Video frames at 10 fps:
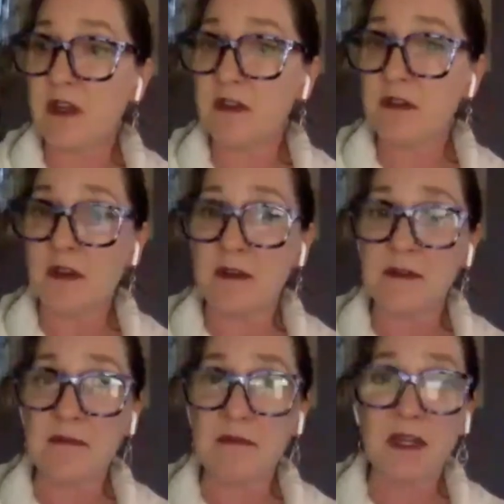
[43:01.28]
that,
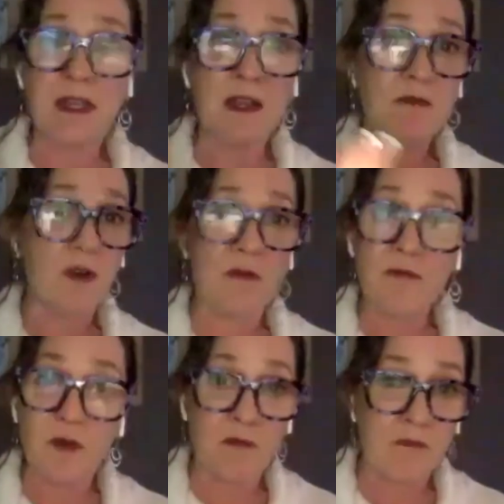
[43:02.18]
again,
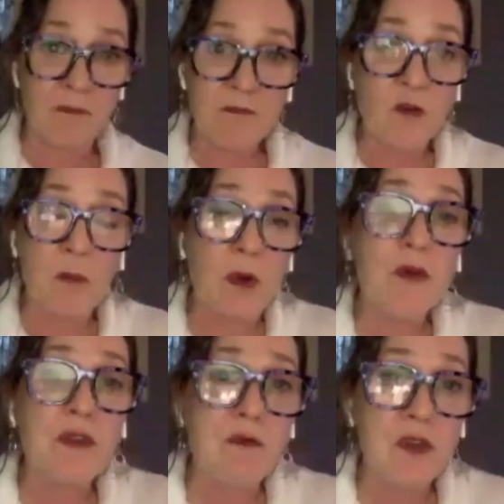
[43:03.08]
for
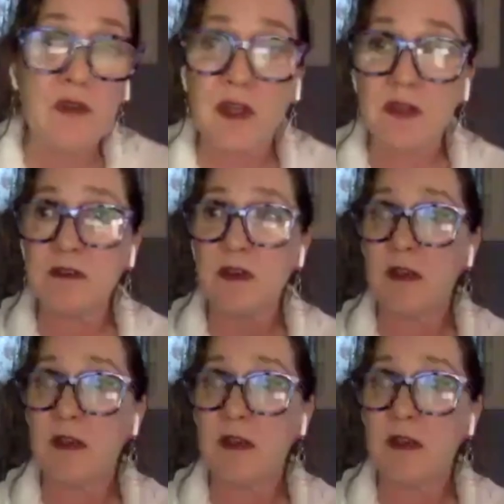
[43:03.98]
both of you, that